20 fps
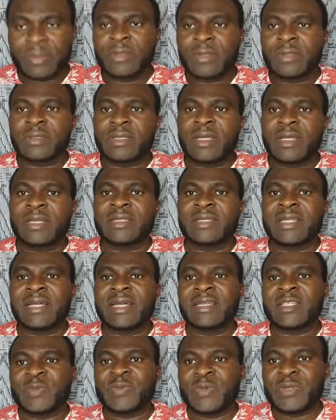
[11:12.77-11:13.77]
Now, that
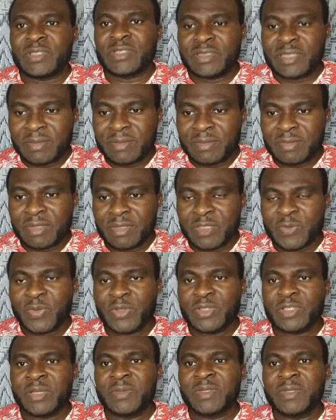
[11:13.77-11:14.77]

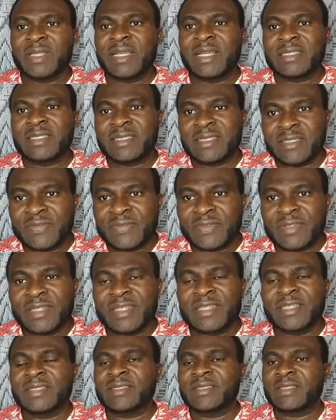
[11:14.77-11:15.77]
responsabilità civile is
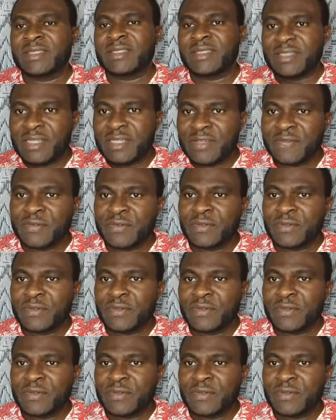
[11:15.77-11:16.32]
civil